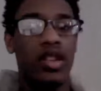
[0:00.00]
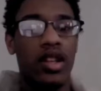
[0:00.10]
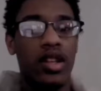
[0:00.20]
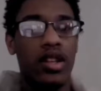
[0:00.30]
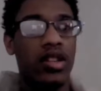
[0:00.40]

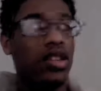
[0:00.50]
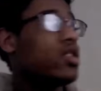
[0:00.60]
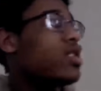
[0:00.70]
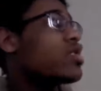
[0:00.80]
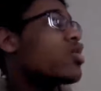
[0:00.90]

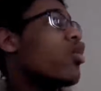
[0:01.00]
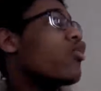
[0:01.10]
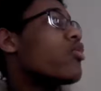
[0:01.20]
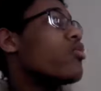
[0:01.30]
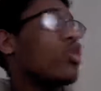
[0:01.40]
this
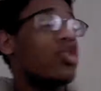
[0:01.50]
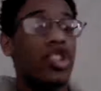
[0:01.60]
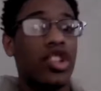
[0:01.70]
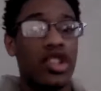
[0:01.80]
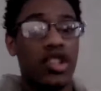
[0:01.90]
over
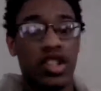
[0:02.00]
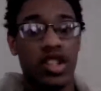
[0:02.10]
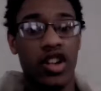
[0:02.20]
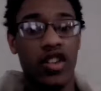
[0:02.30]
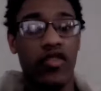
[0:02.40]
budgeted
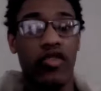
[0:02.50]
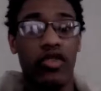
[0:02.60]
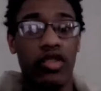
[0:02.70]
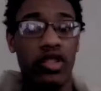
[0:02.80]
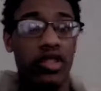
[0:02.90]
stuff
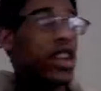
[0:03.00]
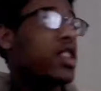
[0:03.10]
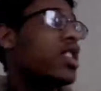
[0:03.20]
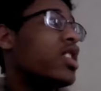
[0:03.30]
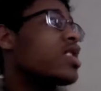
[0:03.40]

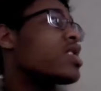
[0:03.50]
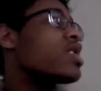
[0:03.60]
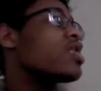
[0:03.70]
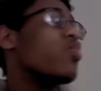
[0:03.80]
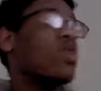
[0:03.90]
like this
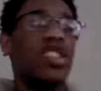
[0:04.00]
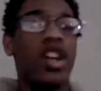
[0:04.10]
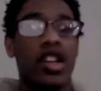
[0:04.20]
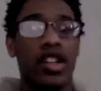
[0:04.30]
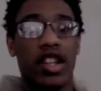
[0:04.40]
is what's
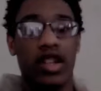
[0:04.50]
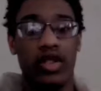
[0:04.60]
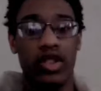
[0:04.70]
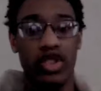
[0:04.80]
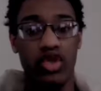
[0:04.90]
kind of
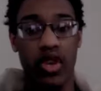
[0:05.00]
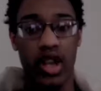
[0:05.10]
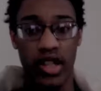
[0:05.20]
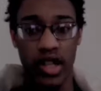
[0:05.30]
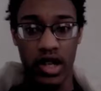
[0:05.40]
killing you
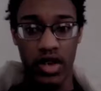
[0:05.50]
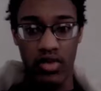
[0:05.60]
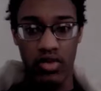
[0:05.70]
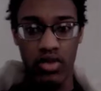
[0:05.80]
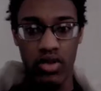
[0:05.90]
right now.